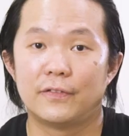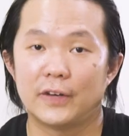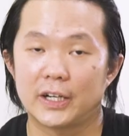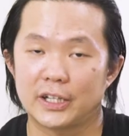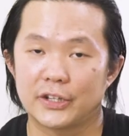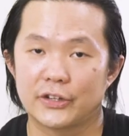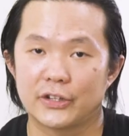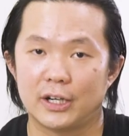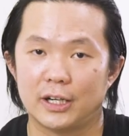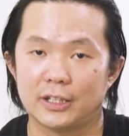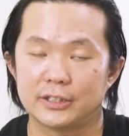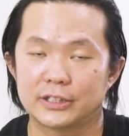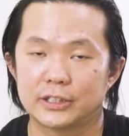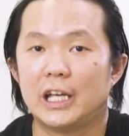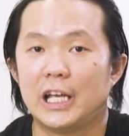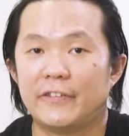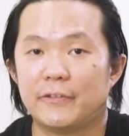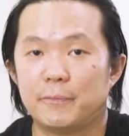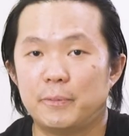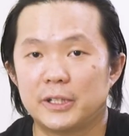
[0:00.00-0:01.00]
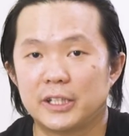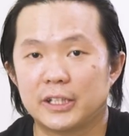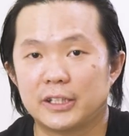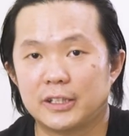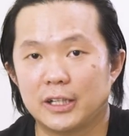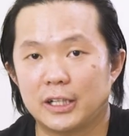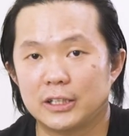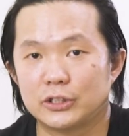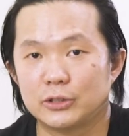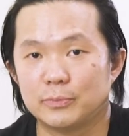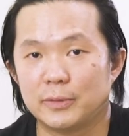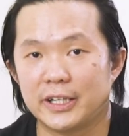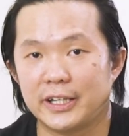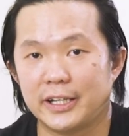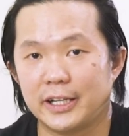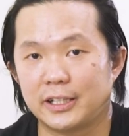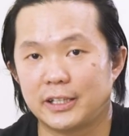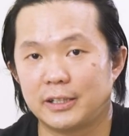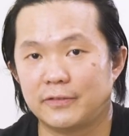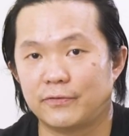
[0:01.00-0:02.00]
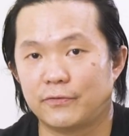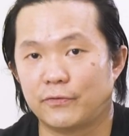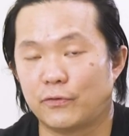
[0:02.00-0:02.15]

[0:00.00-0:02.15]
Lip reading: Final thoughts. If you put a gun to my head and